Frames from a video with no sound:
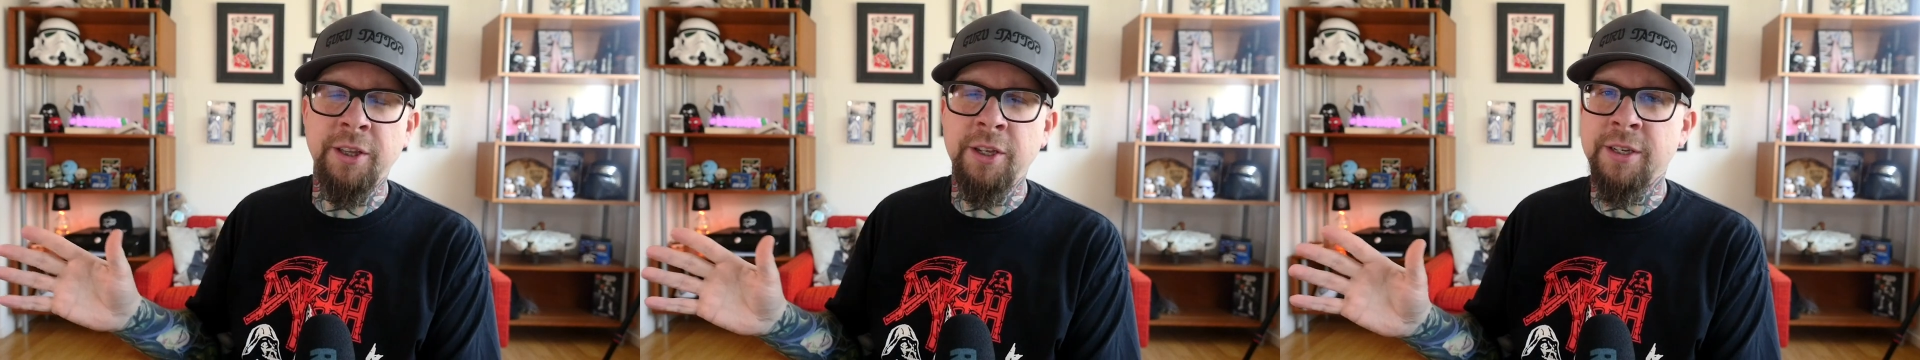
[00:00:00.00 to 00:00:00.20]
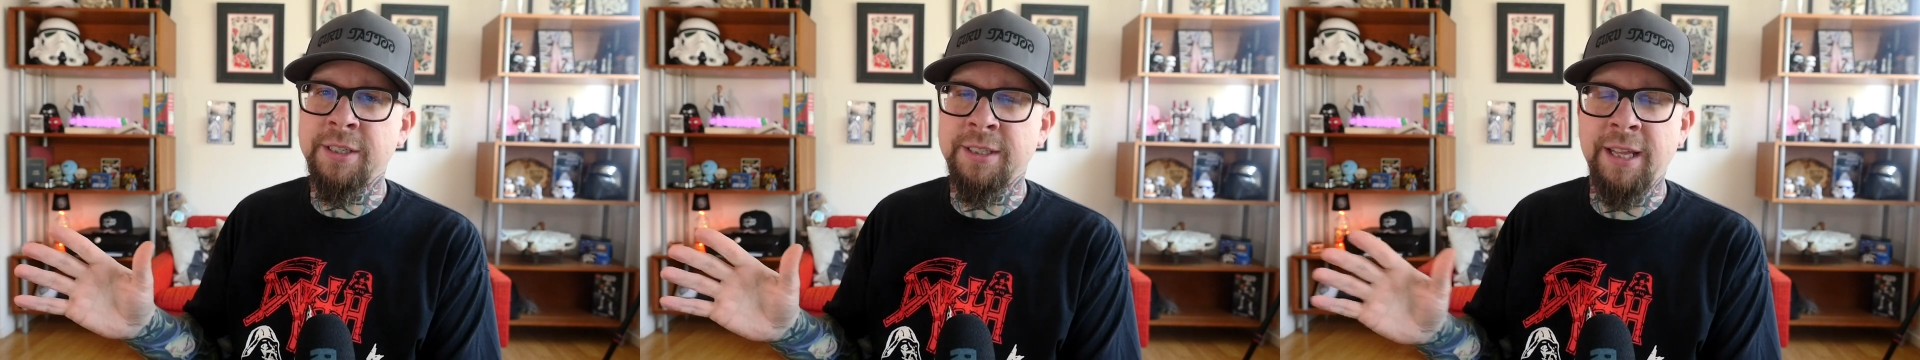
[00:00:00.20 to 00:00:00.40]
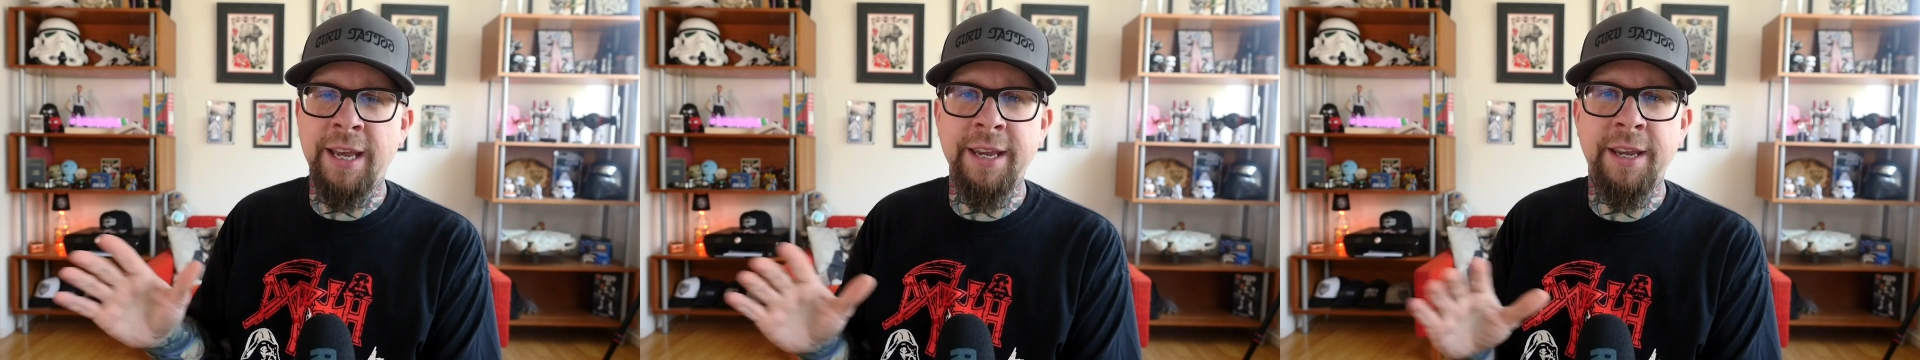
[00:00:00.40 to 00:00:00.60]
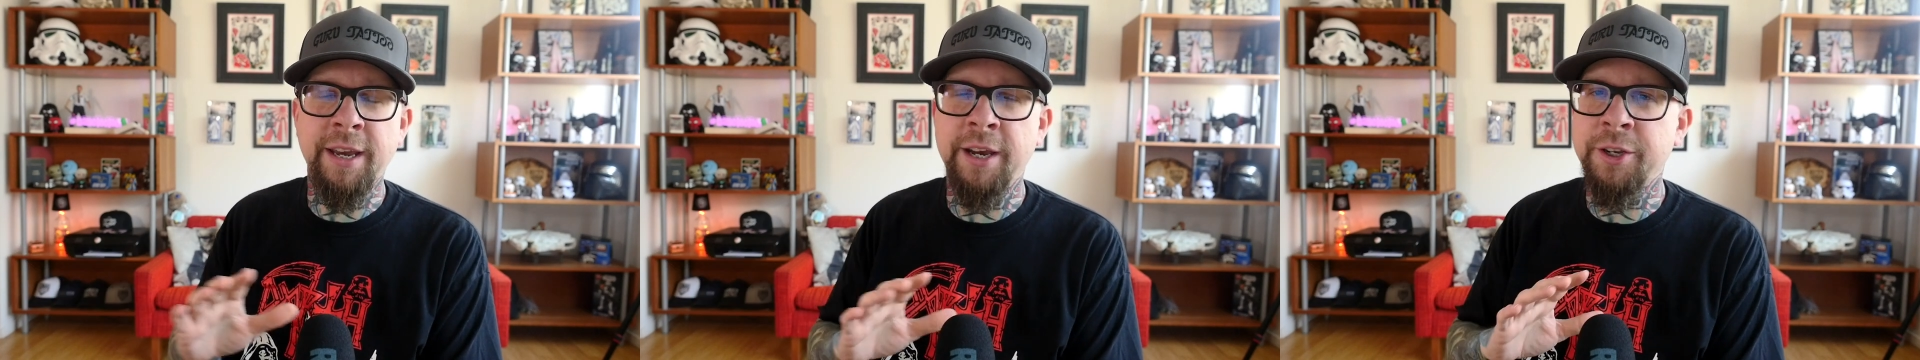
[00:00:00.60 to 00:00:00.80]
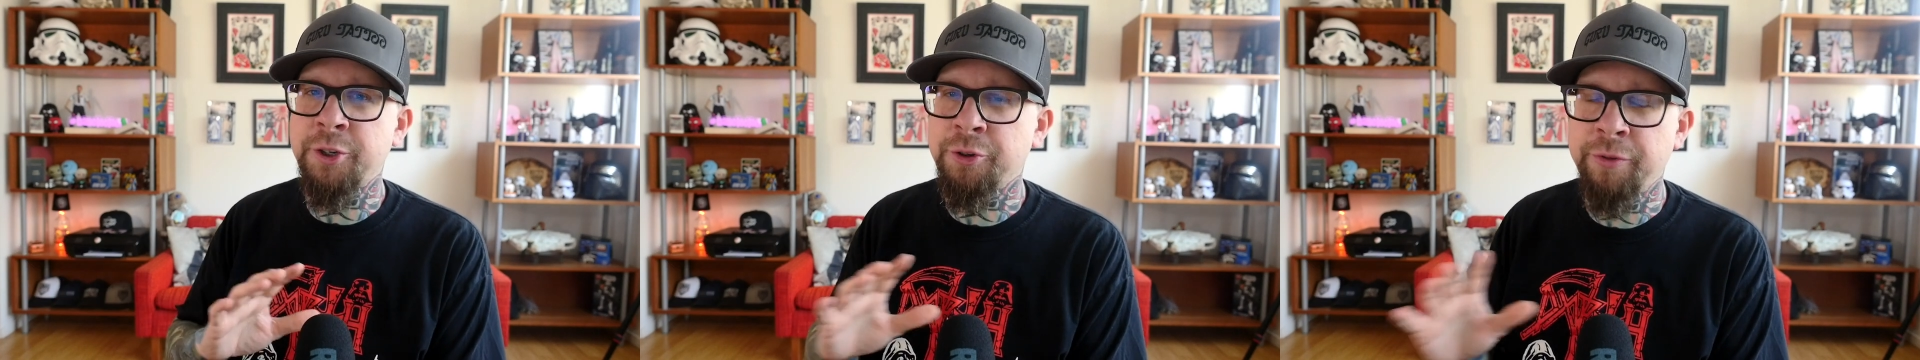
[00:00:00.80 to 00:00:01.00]
looks like
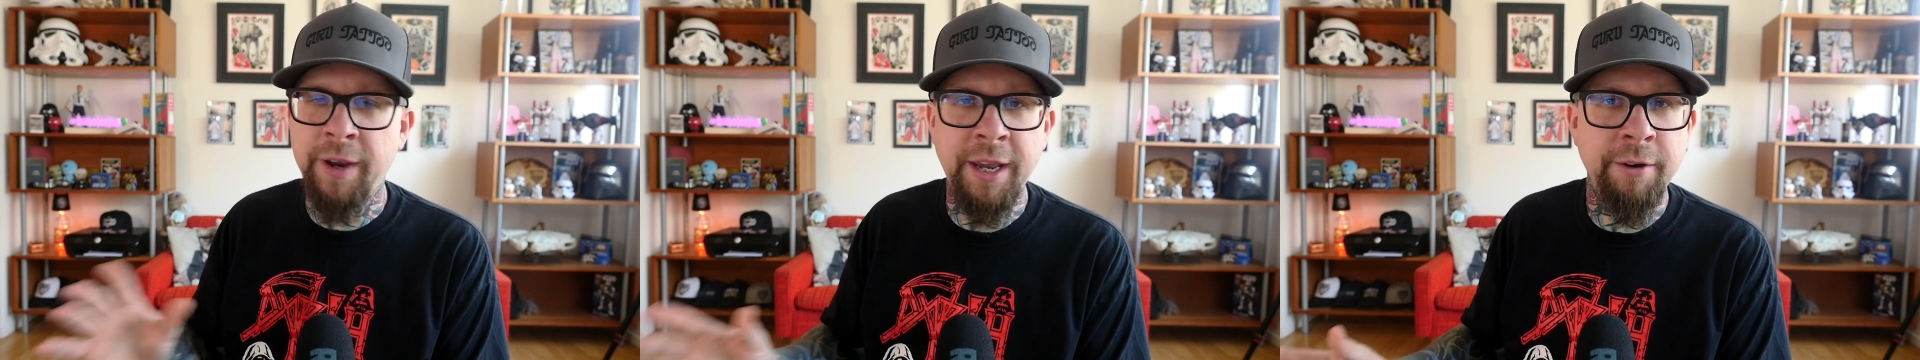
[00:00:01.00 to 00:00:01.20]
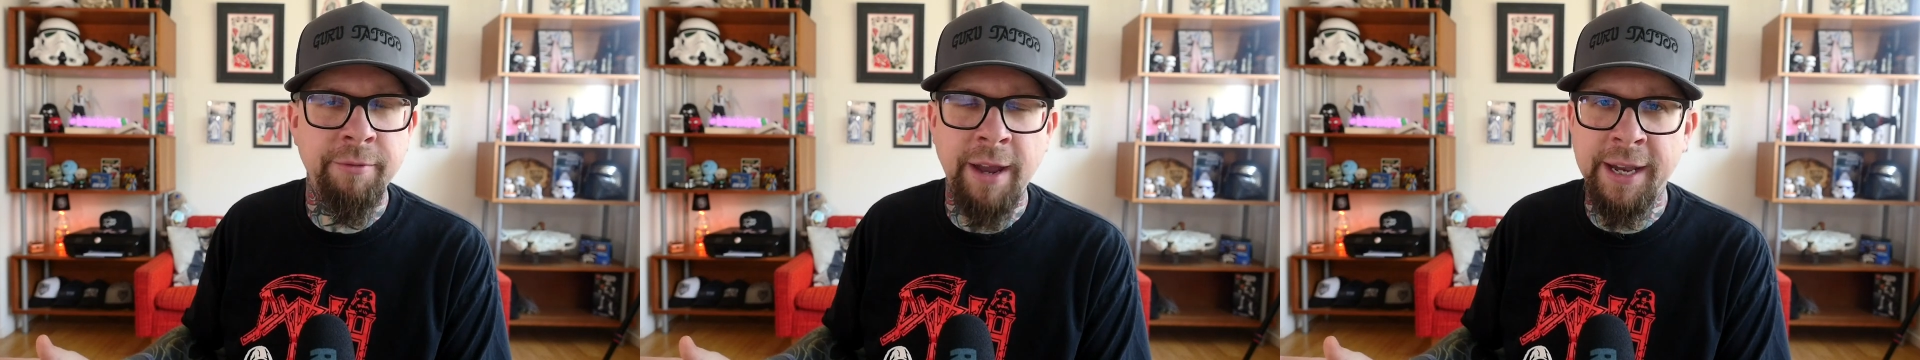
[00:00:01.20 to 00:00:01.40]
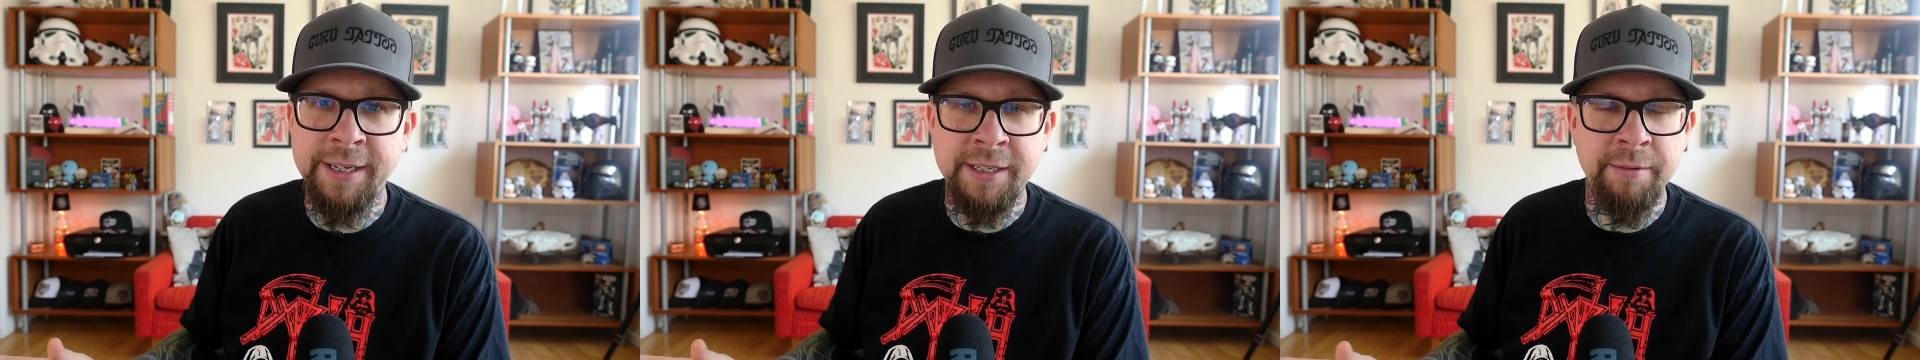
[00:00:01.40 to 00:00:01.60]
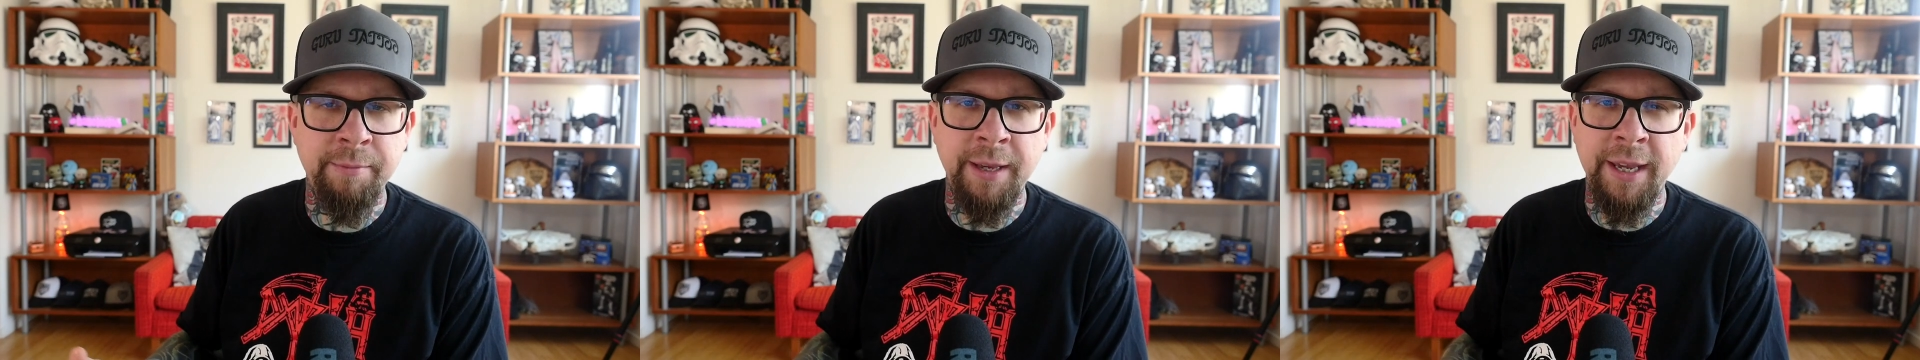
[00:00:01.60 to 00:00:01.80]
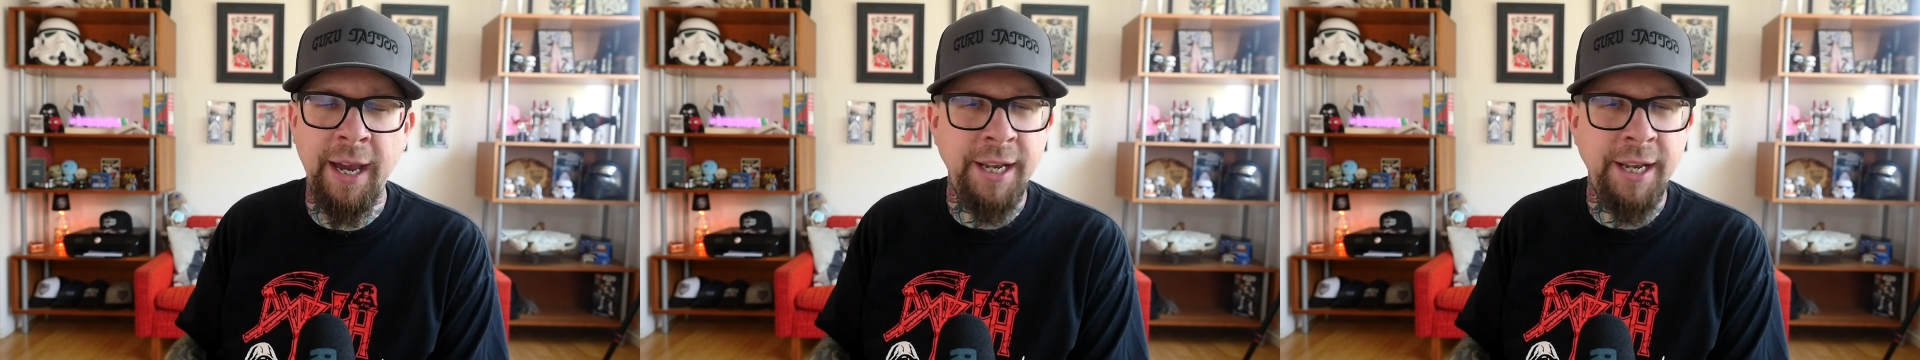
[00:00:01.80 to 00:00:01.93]
a train wreck to me.